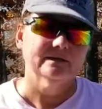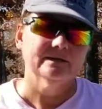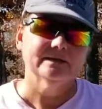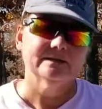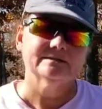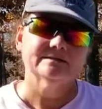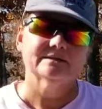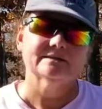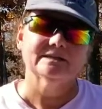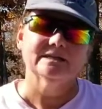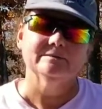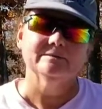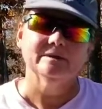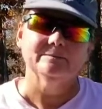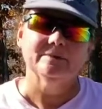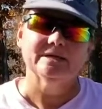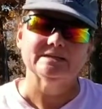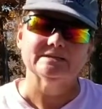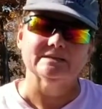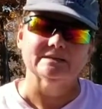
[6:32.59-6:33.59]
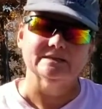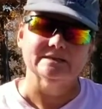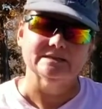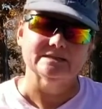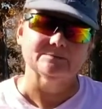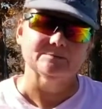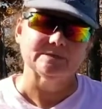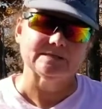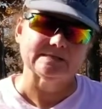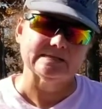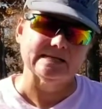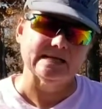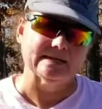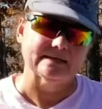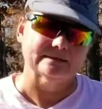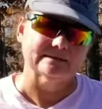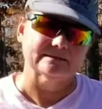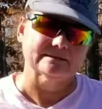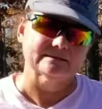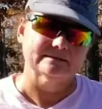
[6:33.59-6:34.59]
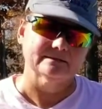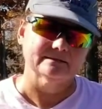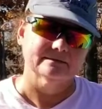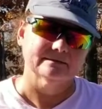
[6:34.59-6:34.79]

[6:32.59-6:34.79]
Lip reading: is the team that makes the least mistakes.